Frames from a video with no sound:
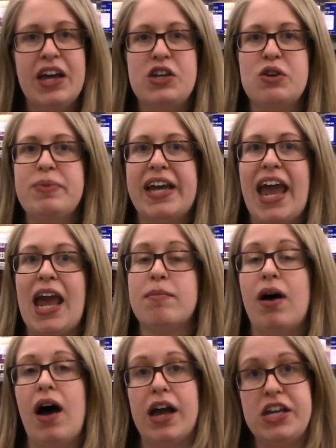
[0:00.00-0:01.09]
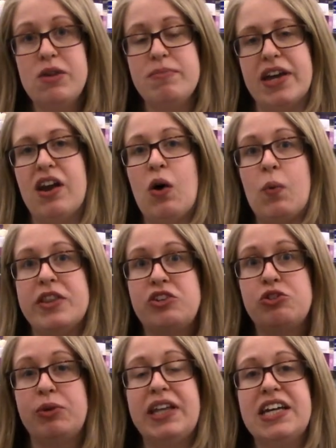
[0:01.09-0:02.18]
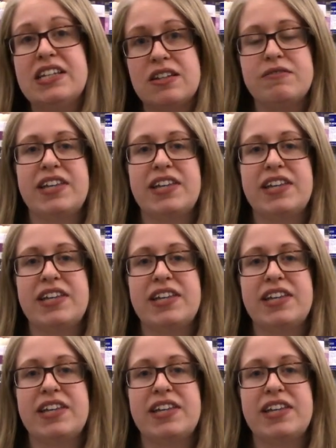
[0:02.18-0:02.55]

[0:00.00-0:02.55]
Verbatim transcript: you became a human with trillions of